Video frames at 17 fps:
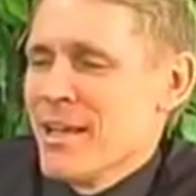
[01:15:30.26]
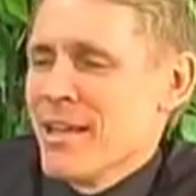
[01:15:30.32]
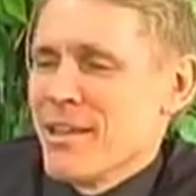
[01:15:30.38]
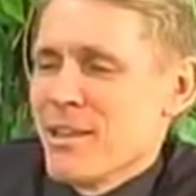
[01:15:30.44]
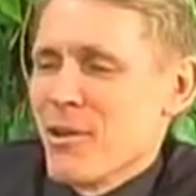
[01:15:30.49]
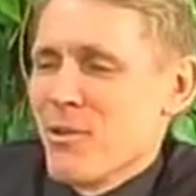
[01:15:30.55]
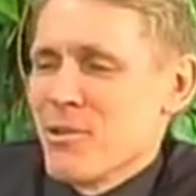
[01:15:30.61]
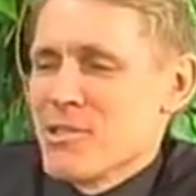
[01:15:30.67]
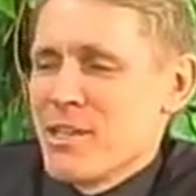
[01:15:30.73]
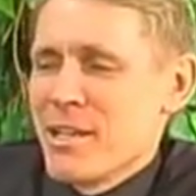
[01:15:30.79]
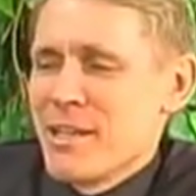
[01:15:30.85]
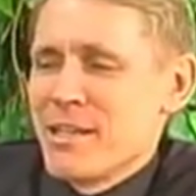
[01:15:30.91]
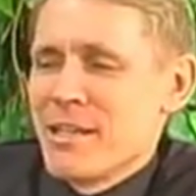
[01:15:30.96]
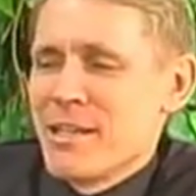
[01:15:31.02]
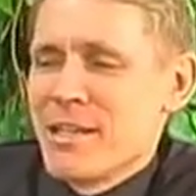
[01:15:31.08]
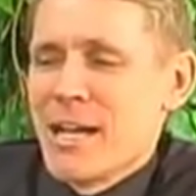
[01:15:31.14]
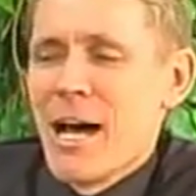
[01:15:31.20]
The Lord said,
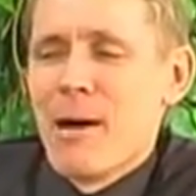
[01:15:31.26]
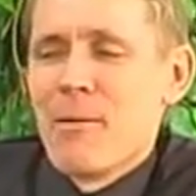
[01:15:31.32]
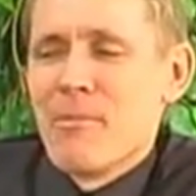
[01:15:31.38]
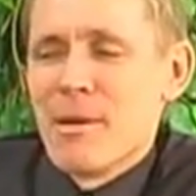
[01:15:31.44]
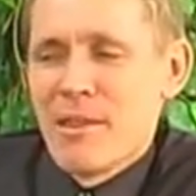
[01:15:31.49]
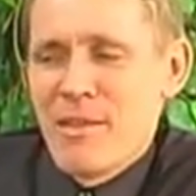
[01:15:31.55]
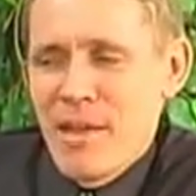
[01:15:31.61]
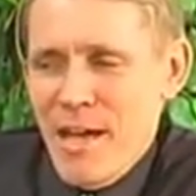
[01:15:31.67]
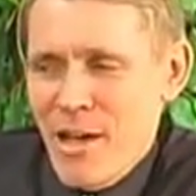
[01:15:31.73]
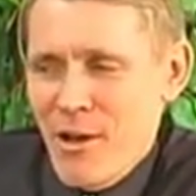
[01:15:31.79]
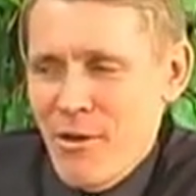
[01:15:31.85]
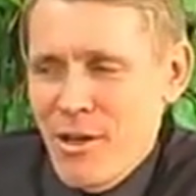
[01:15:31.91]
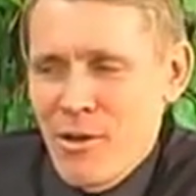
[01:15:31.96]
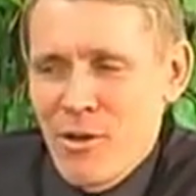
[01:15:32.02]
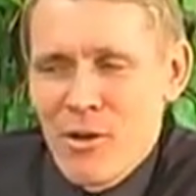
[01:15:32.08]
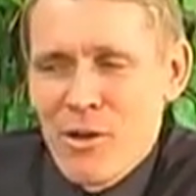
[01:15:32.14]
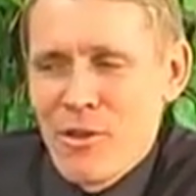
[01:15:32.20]
Come thou
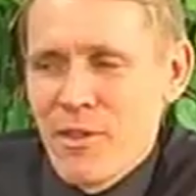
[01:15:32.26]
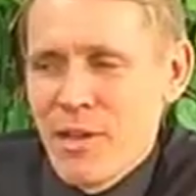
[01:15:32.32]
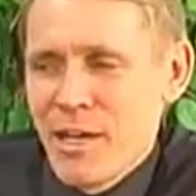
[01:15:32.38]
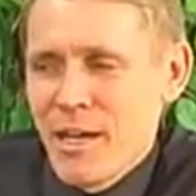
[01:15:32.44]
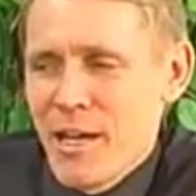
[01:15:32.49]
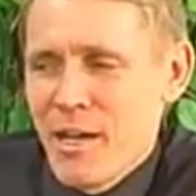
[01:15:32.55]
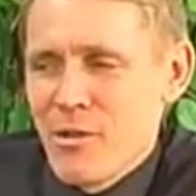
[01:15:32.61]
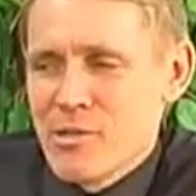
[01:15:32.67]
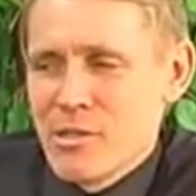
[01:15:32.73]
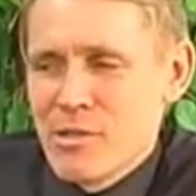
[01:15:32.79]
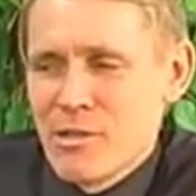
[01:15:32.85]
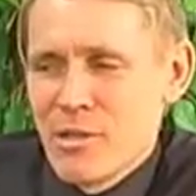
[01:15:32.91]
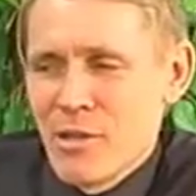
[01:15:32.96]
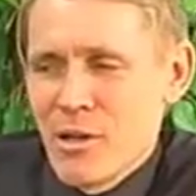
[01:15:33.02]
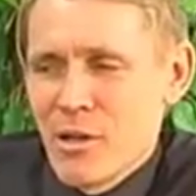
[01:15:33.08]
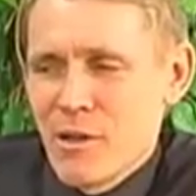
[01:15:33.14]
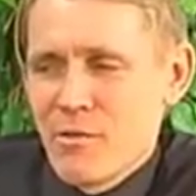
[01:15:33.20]
and all thy house into
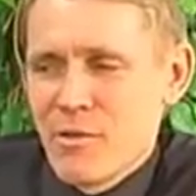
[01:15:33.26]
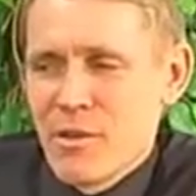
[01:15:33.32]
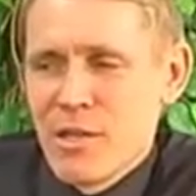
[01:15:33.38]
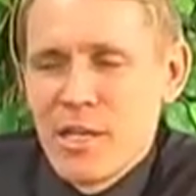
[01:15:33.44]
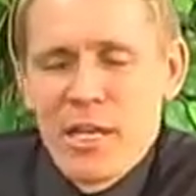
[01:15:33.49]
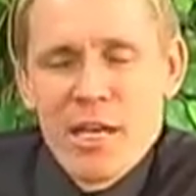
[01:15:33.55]
the ark, for thee